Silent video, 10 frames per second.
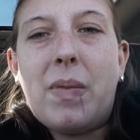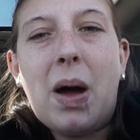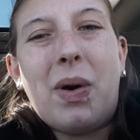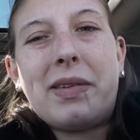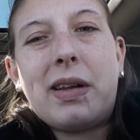
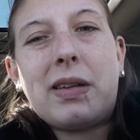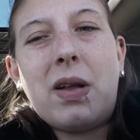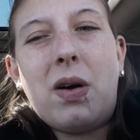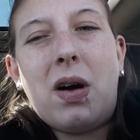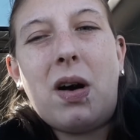I wasn't
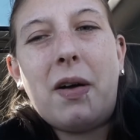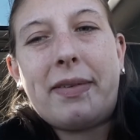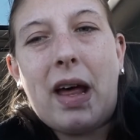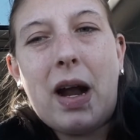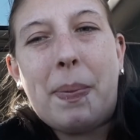
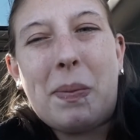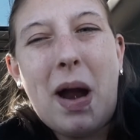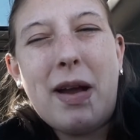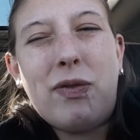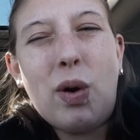all set up and
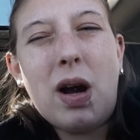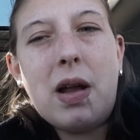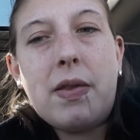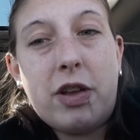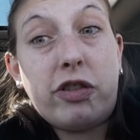ready for
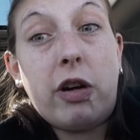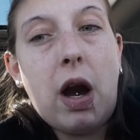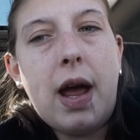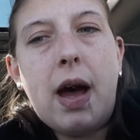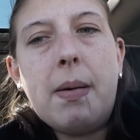it. This
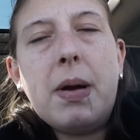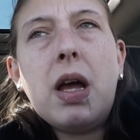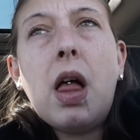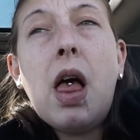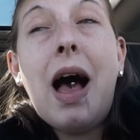year I am.
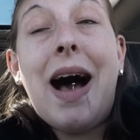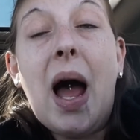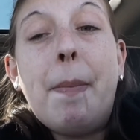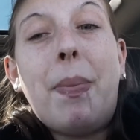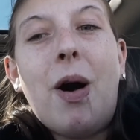
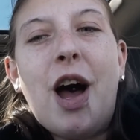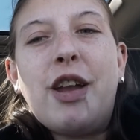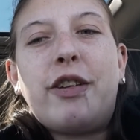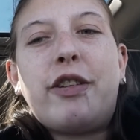I bought